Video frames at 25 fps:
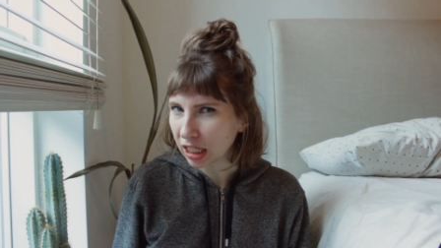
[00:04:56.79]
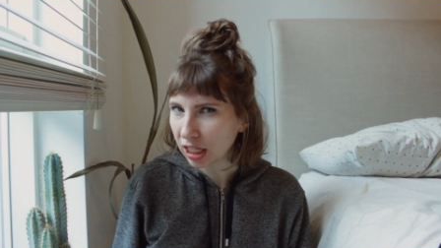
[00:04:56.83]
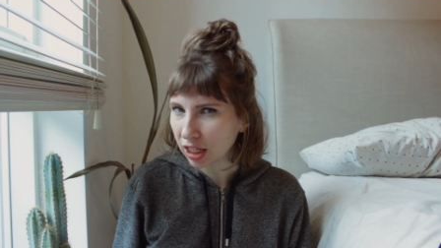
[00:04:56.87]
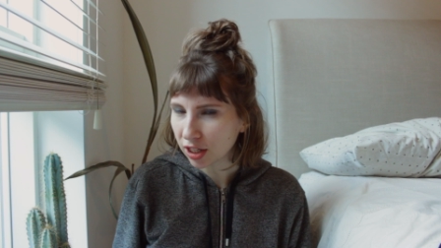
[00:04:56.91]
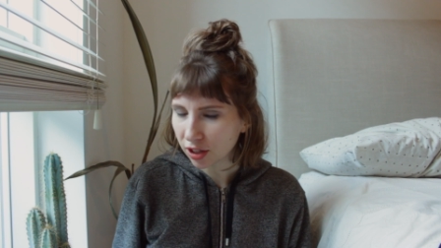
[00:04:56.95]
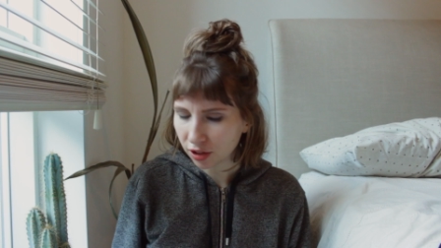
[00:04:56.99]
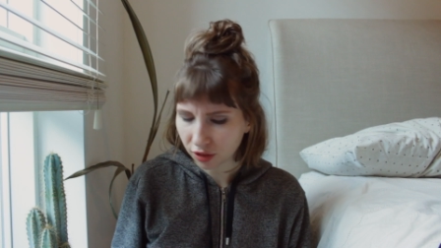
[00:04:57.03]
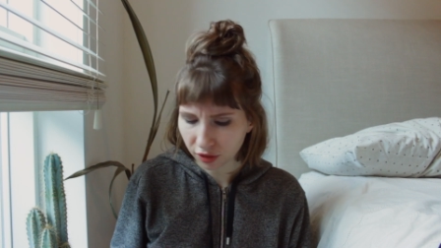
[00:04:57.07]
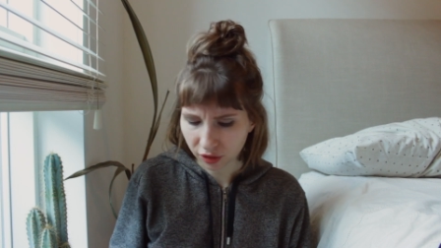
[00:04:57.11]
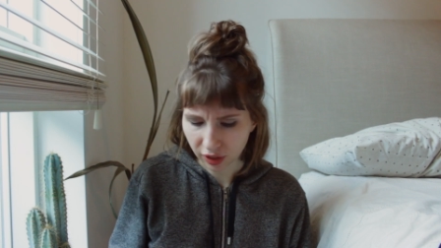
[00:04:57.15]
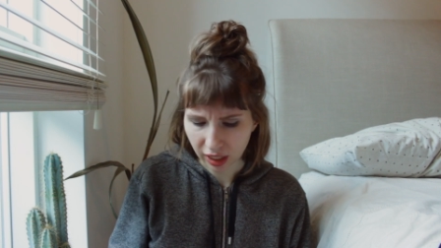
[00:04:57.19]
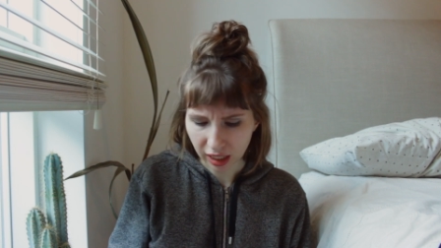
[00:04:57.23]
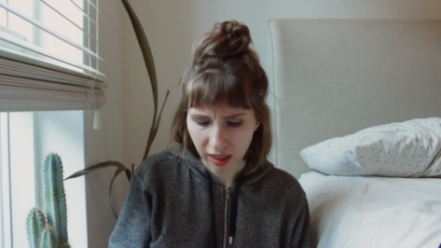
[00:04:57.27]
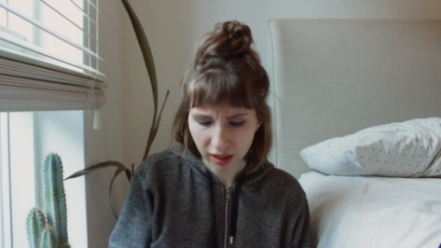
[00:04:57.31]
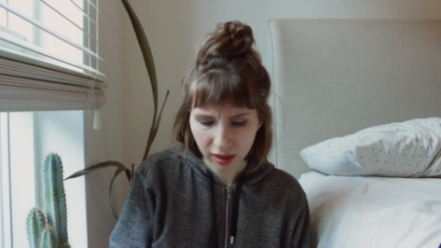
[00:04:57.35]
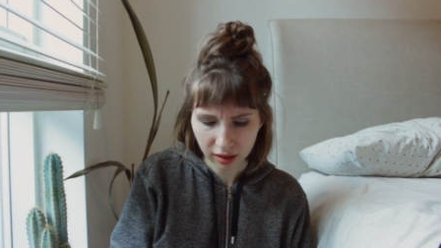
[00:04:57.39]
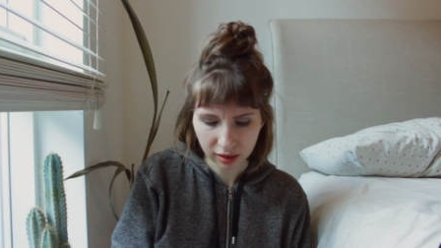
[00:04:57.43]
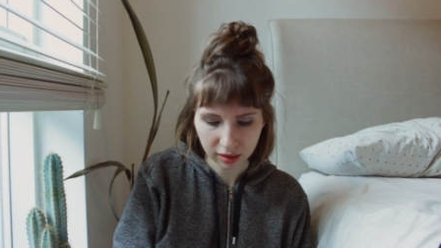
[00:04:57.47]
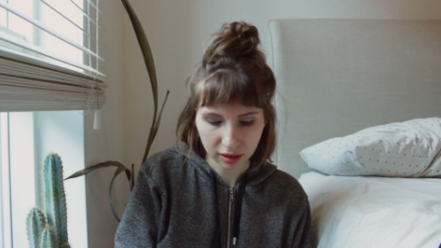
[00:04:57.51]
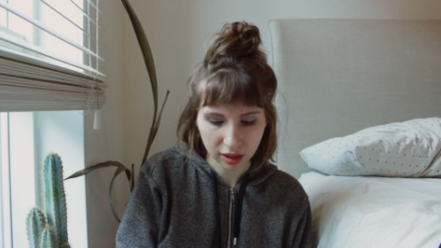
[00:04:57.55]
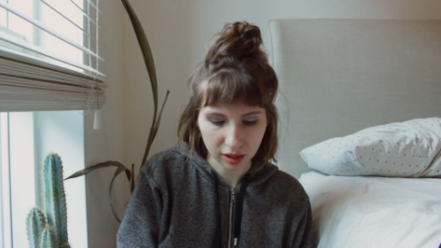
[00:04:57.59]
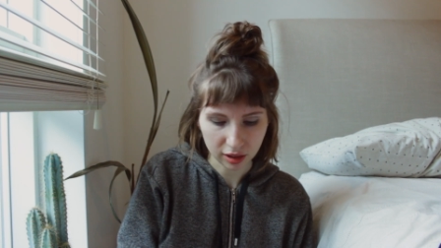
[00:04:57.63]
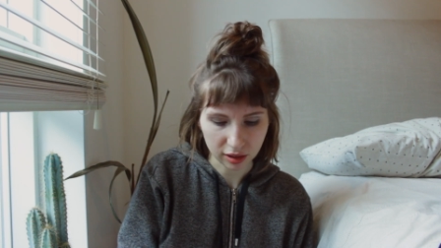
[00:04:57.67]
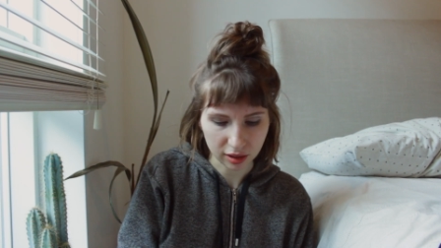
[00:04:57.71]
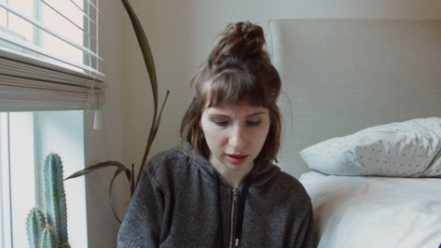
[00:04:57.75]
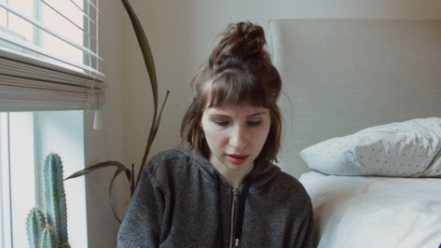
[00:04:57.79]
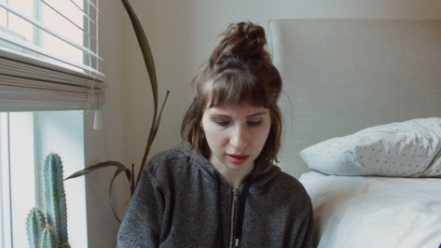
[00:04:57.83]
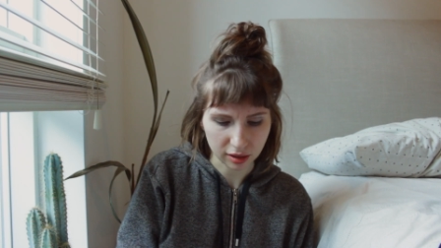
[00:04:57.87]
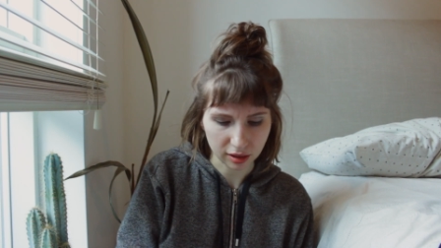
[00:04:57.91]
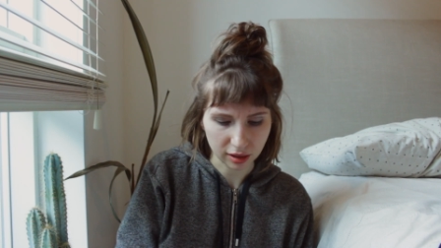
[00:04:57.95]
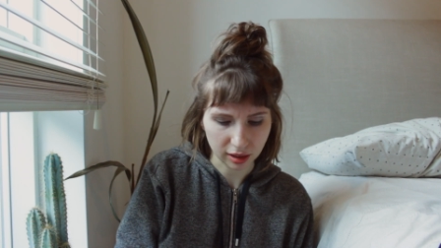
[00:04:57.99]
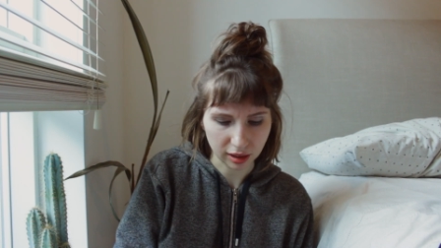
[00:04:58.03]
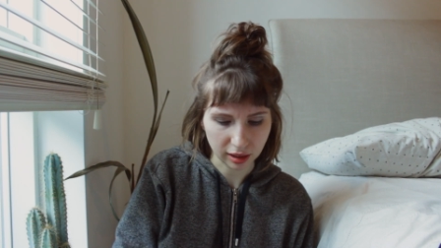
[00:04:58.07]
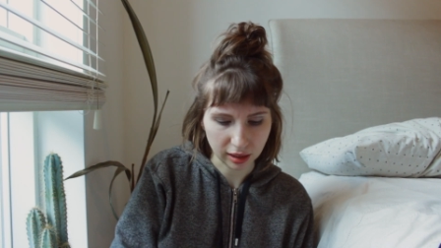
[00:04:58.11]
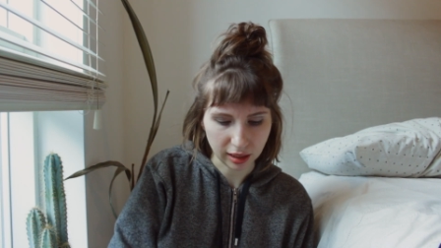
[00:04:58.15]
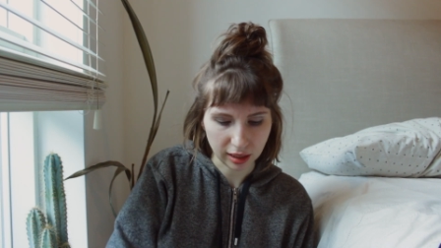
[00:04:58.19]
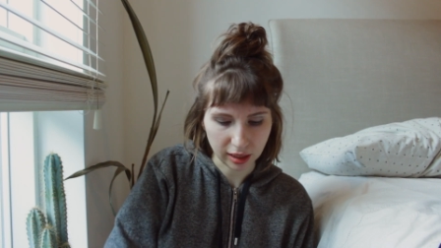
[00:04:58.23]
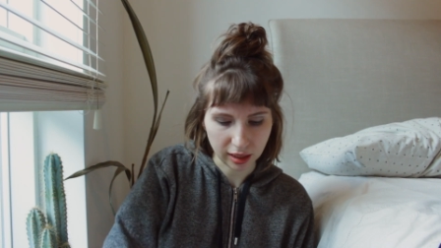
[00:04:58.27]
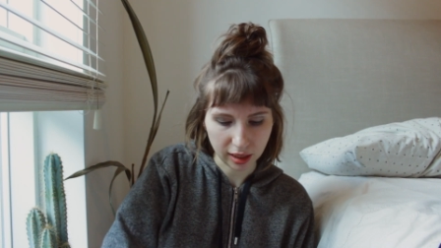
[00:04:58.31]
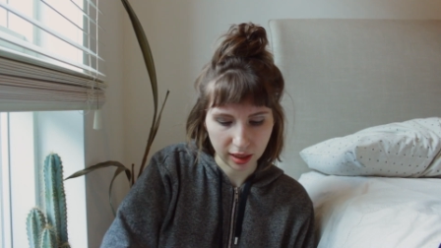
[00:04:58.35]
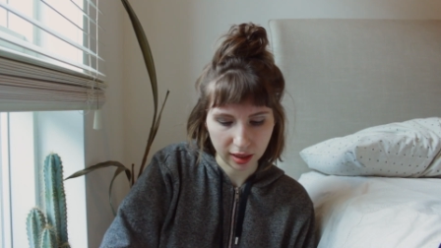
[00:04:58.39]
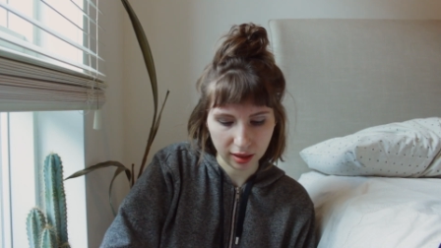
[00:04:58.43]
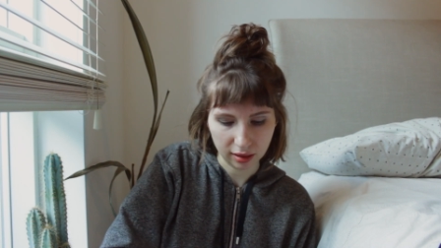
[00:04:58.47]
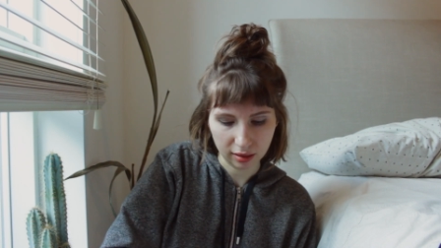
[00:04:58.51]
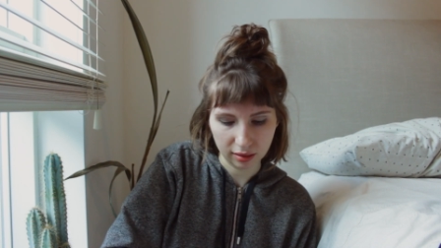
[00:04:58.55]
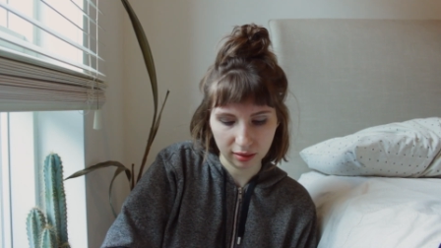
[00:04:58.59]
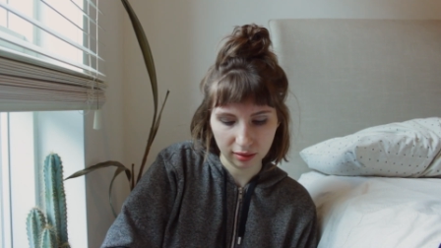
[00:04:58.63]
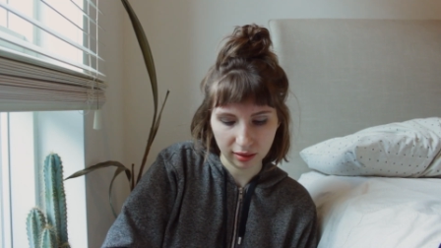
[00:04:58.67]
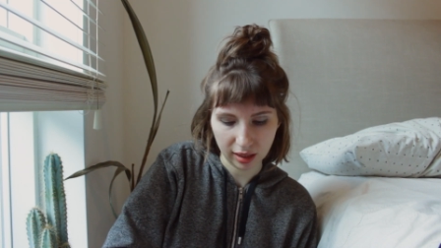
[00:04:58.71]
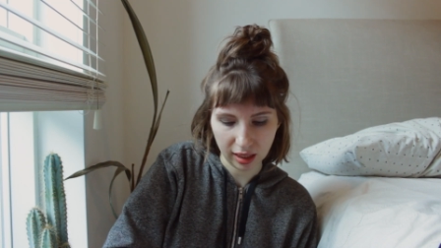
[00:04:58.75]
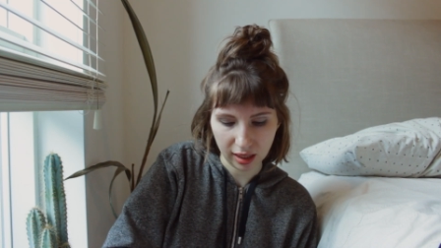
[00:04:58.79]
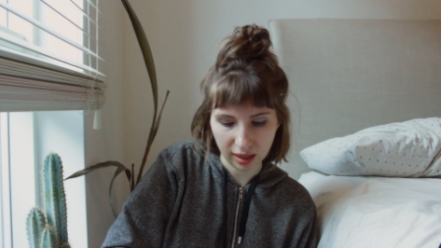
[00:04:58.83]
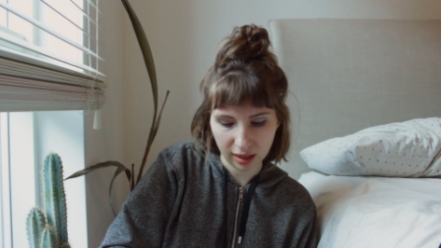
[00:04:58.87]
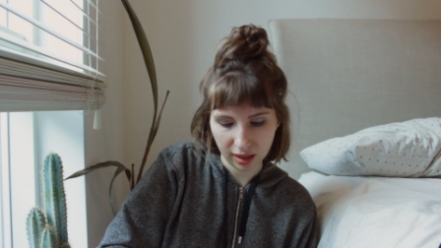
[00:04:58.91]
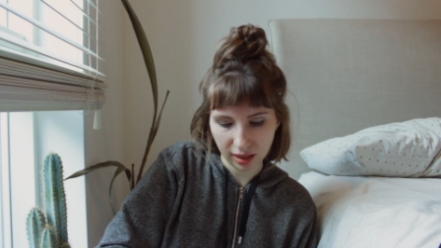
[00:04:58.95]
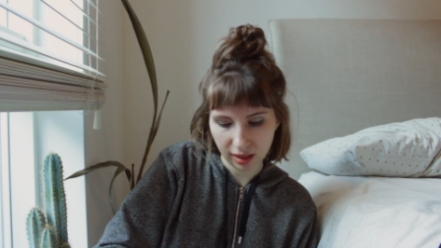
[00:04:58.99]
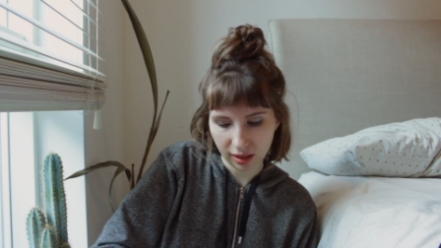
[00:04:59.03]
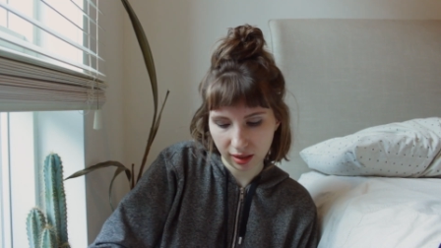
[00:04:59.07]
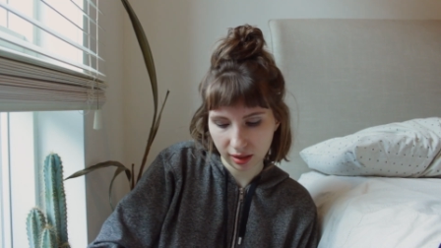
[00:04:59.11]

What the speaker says: Ecover. They're another cleaning, like,